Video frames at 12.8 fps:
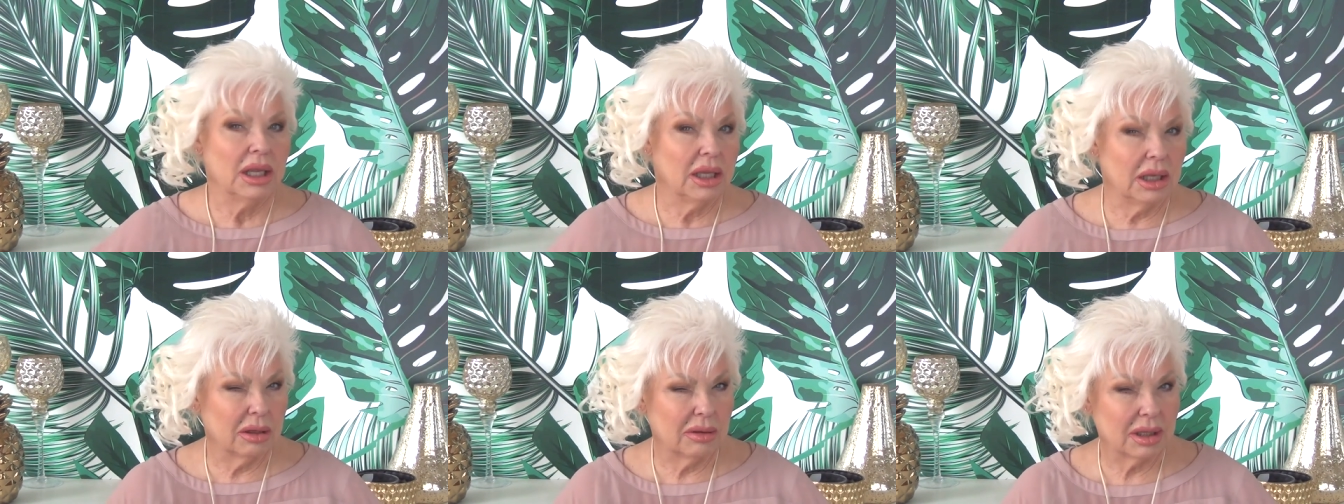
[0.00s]

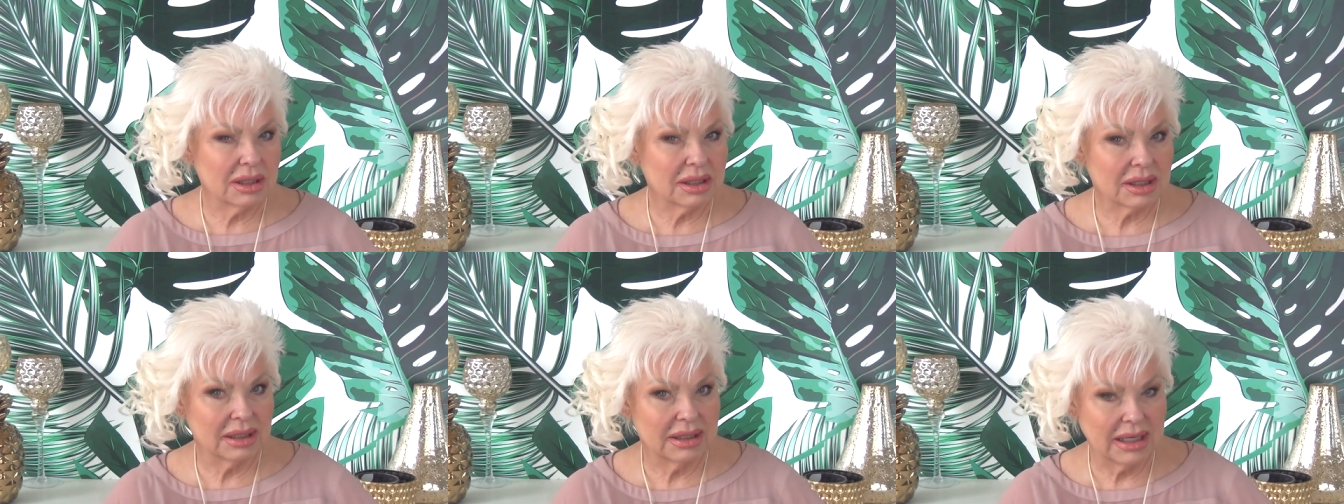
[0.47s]

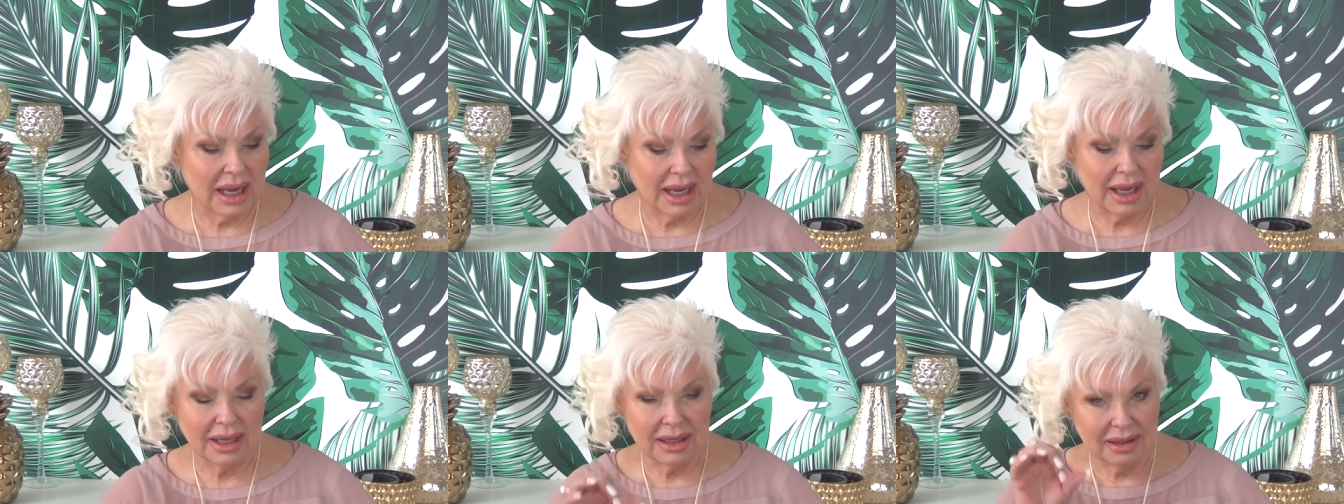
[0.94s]
units a
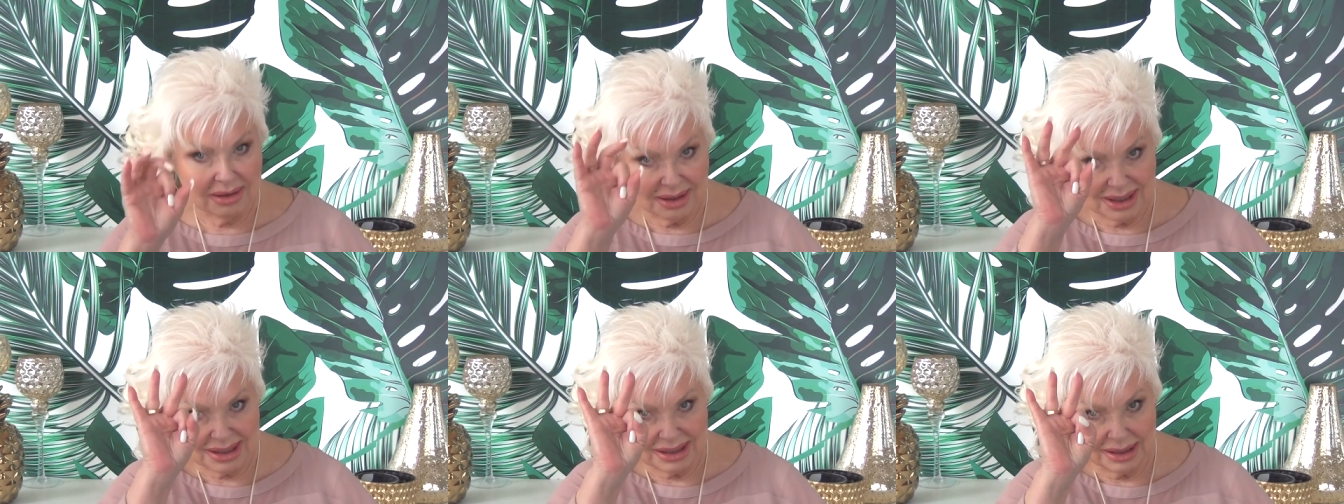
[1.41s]
day in
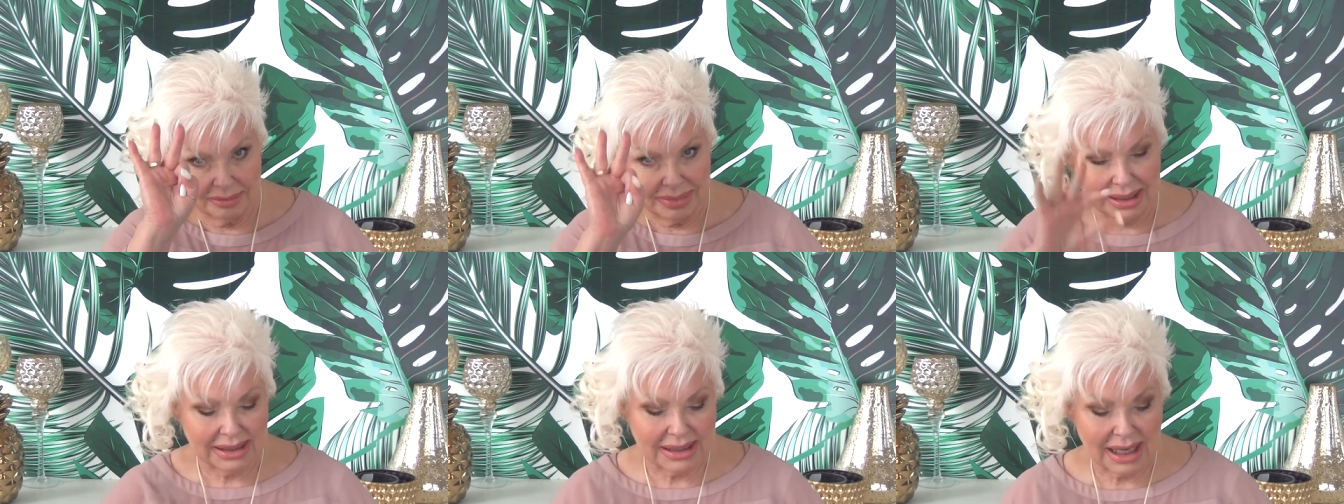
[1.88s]
this little
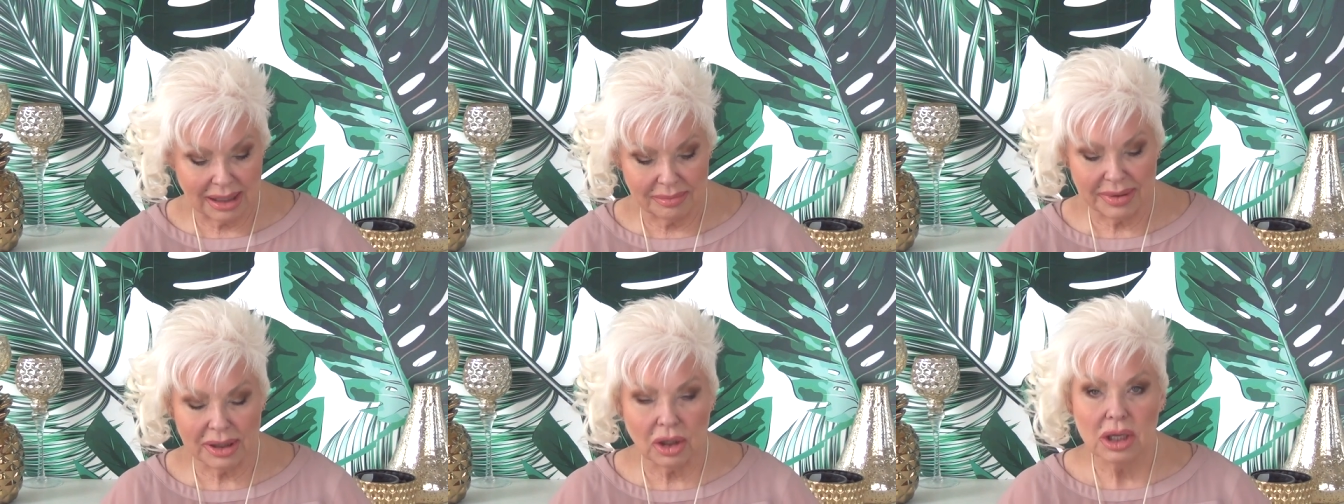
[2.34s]
bitty tiny
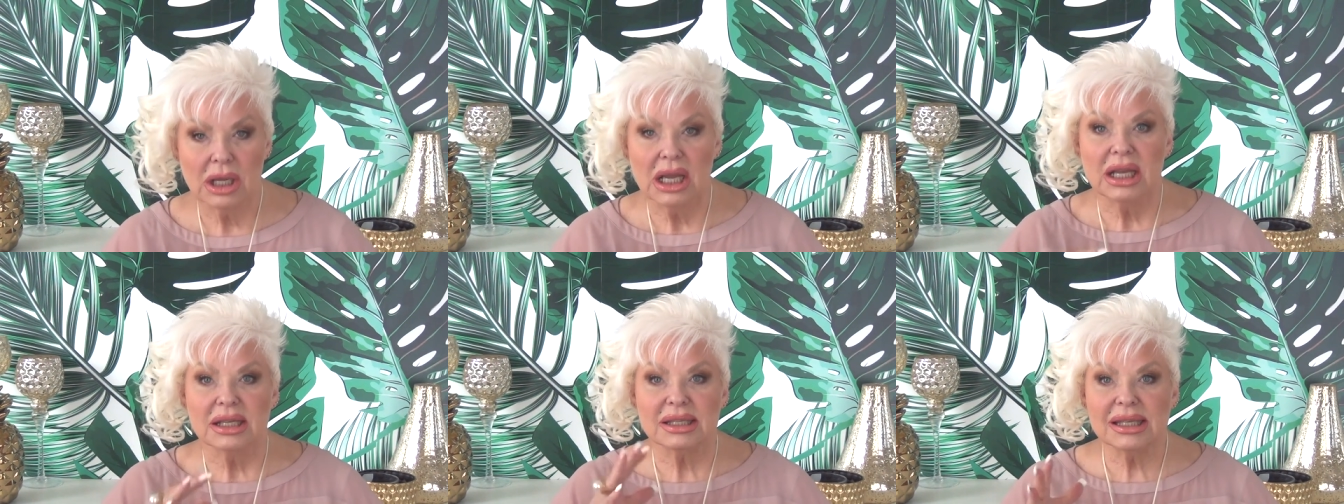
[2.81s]
pill.
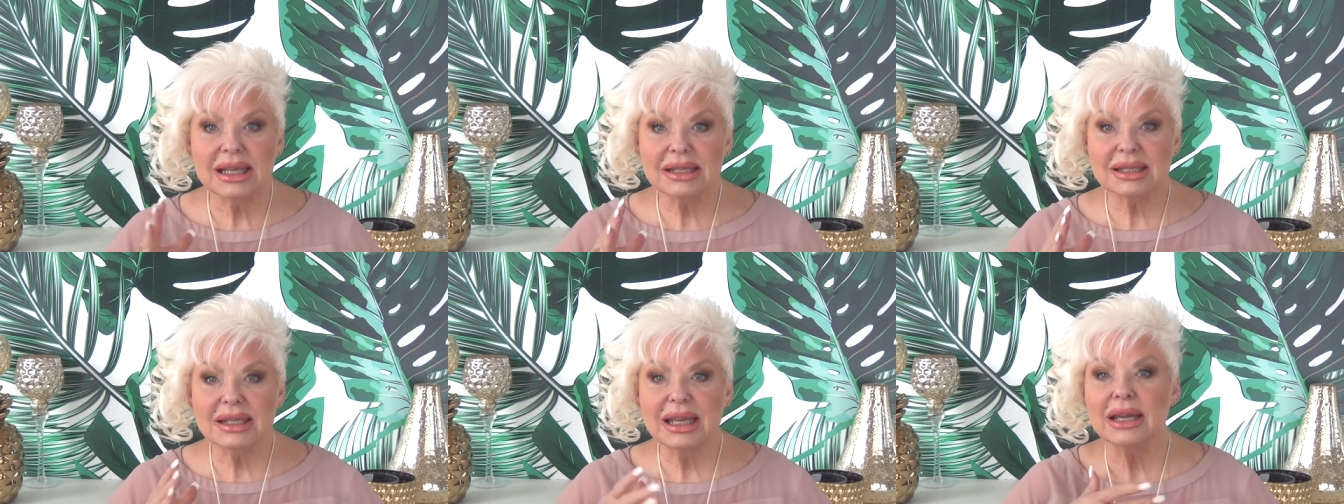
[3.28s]

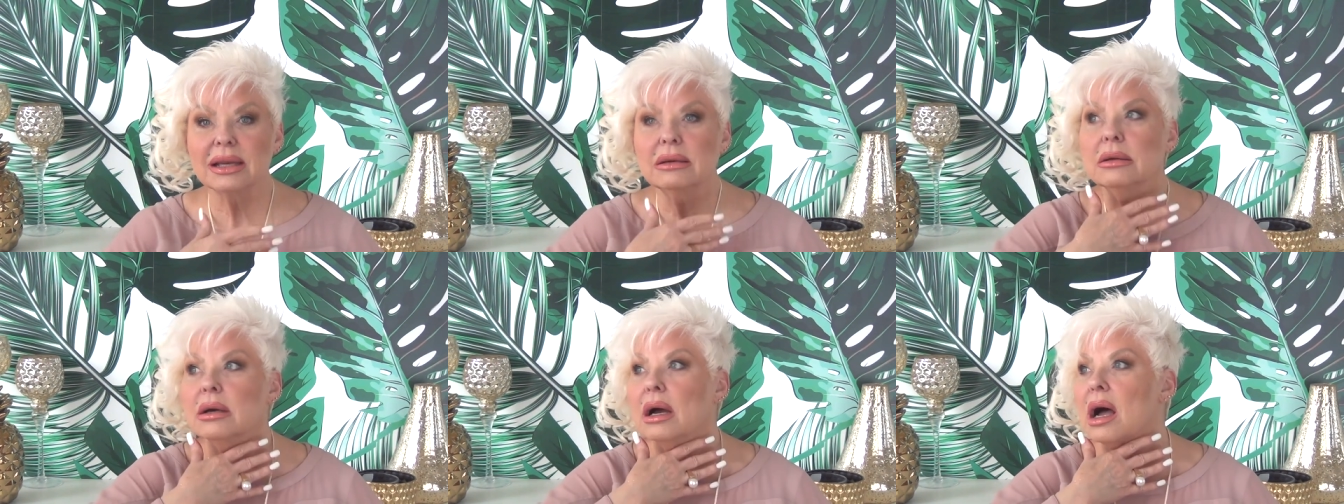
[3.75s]
Since
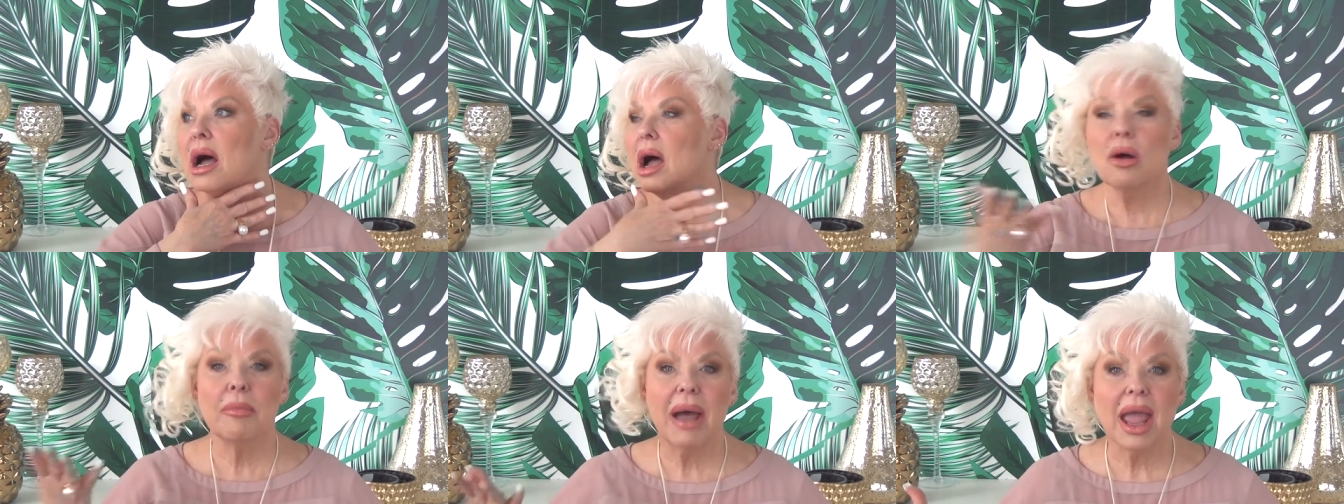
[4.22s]
then,
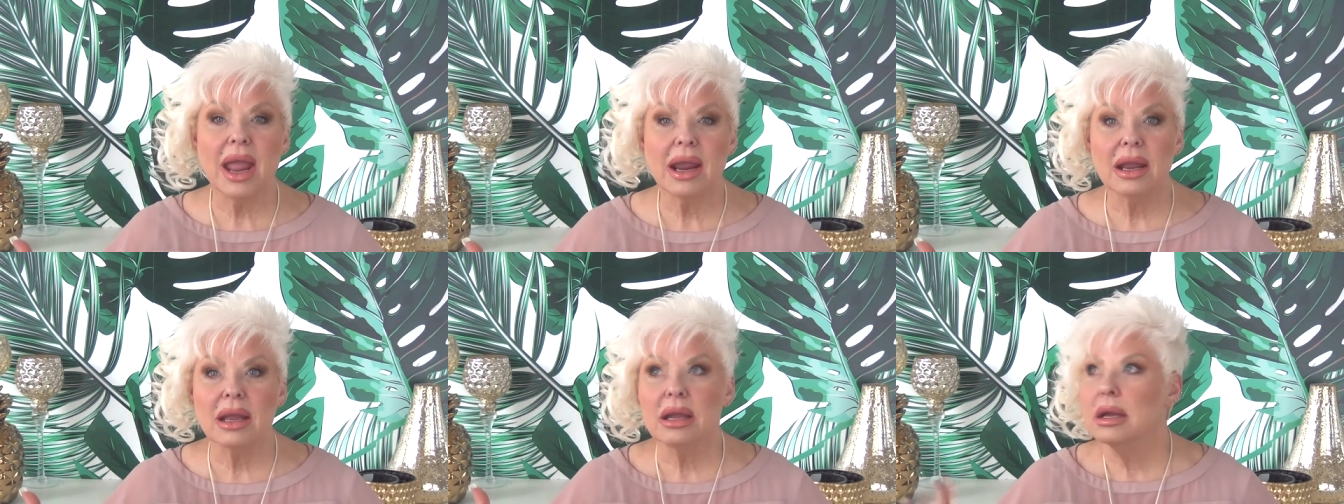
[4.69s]
oh my,